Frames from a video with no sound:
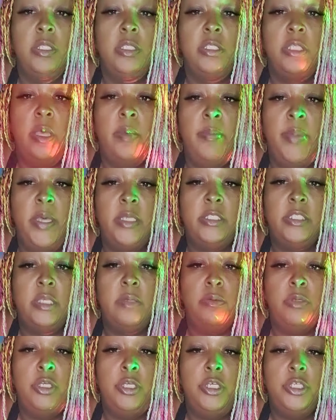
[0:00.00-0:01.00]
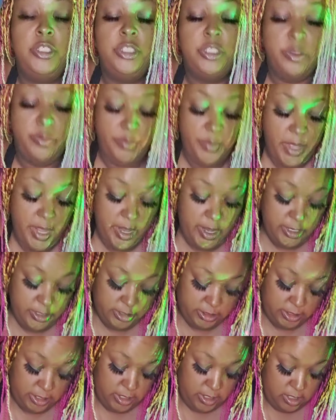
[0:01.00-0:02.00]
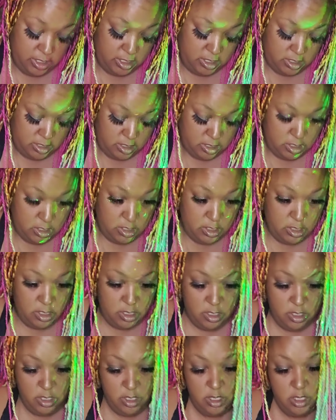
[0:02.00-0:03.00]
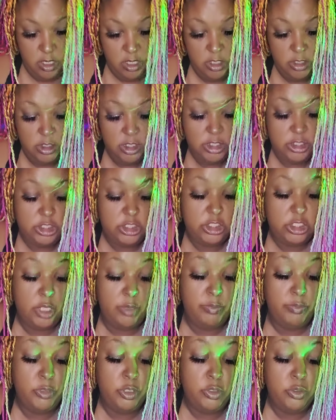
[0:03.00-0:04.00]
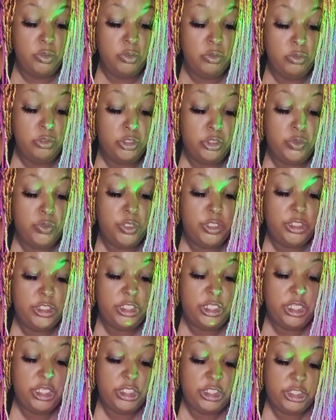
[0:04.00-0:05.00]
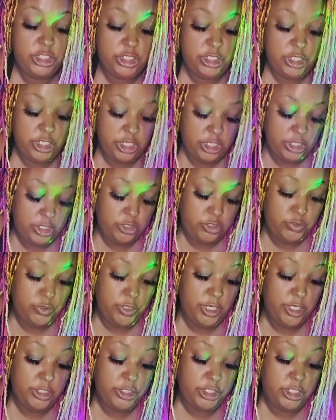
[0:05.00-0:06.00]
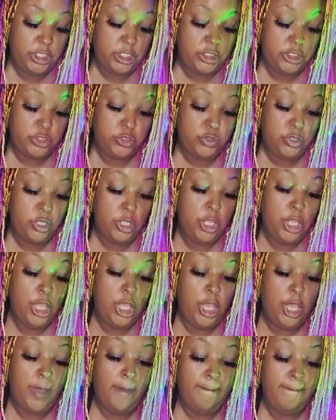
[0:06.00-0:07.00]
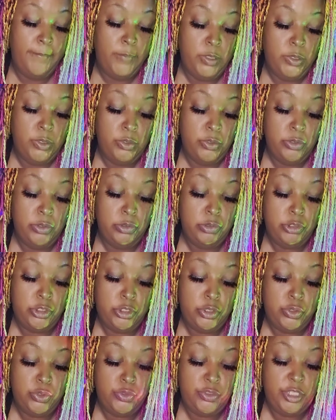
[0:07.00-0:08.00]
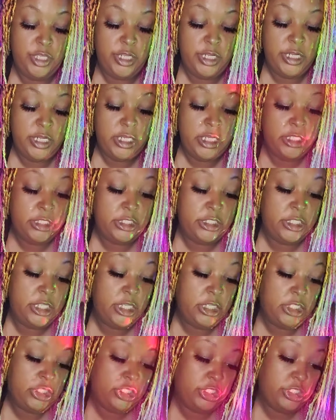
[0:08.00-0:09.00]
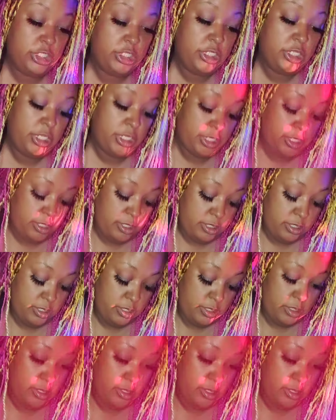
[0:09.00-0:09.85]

Something about some good Samaritan here. This is immune to addiction here to their to immune to their addiction here.